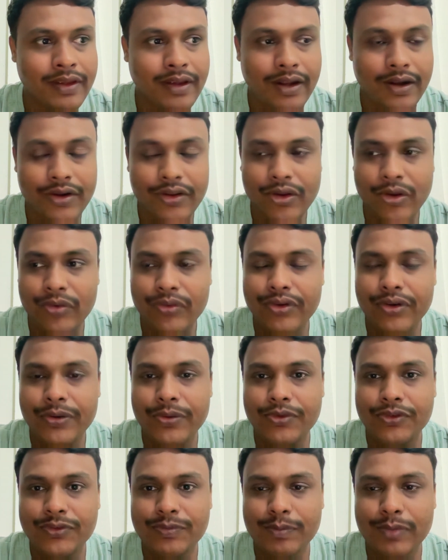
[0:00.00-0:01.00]
and you have
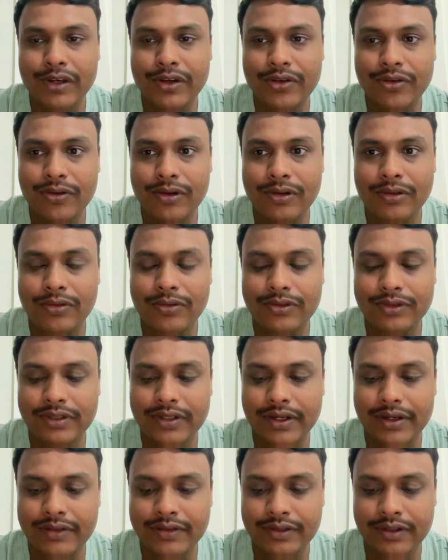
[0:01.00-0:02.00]
need to split all those
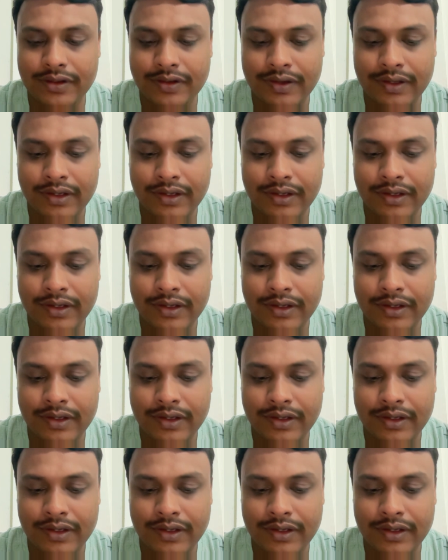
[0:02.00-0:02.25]
text.